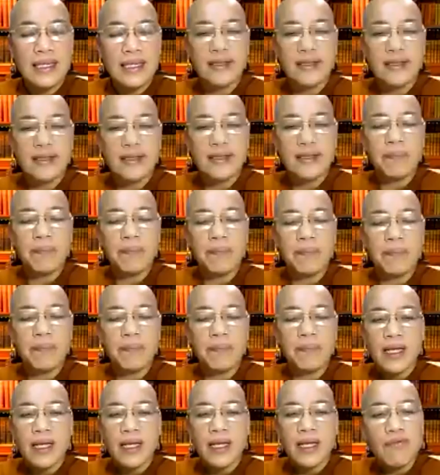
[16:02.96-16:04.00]
um,
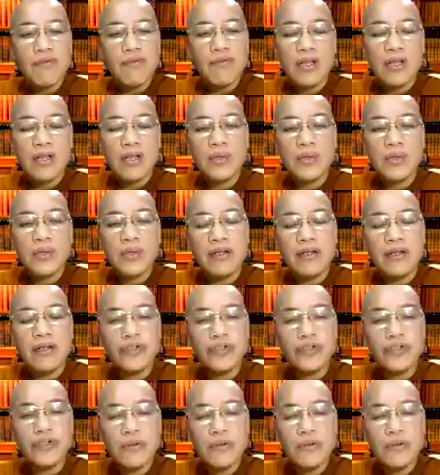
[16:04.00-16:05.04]
even though they
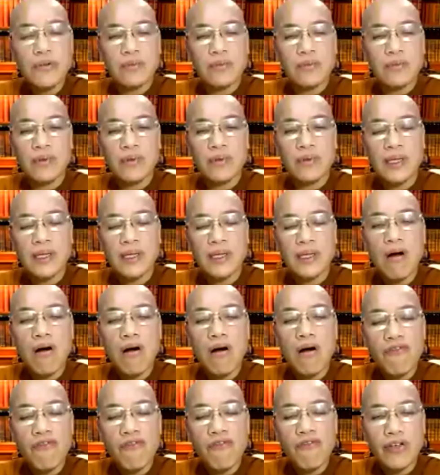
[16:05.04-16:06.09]
don't
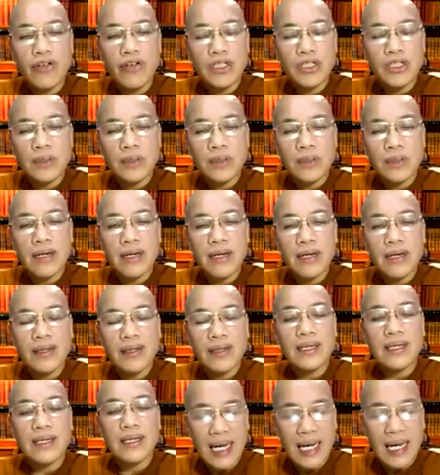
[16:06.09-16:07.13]
officially
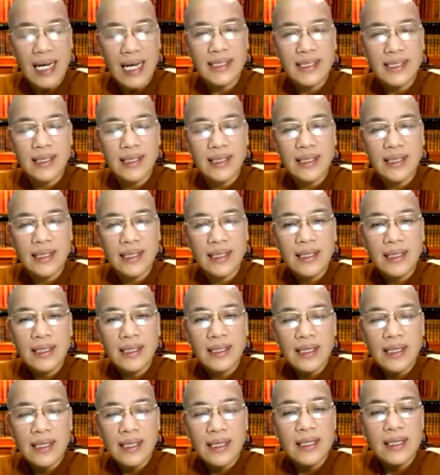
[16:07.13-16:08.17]
recognize,
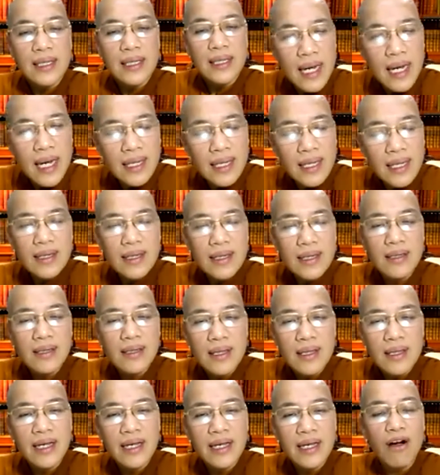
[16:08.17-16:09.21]
neither
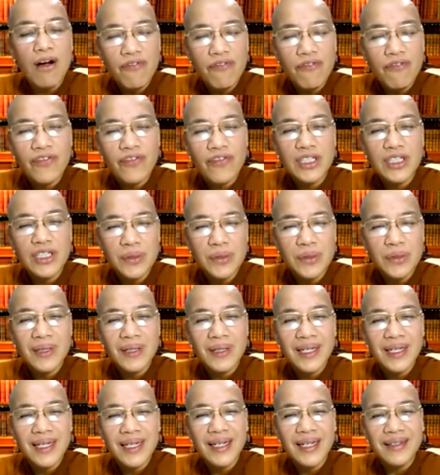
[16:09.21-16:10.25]
they
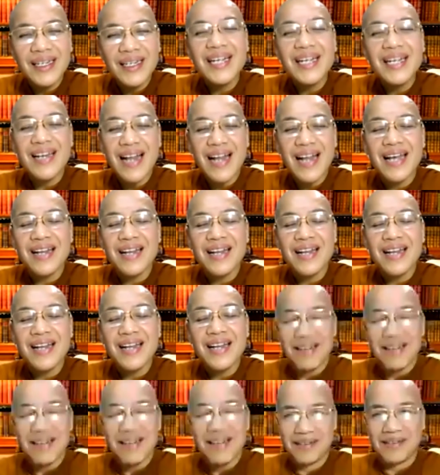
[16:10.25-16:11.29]
officially denied
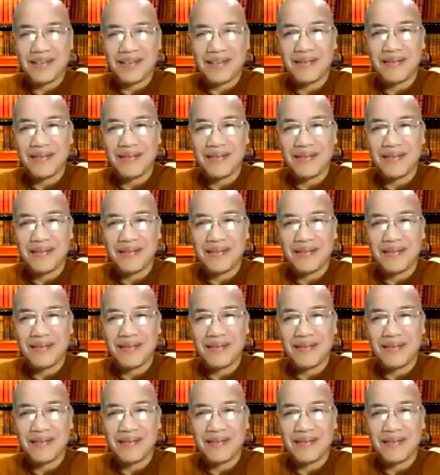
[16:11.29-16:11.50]
us.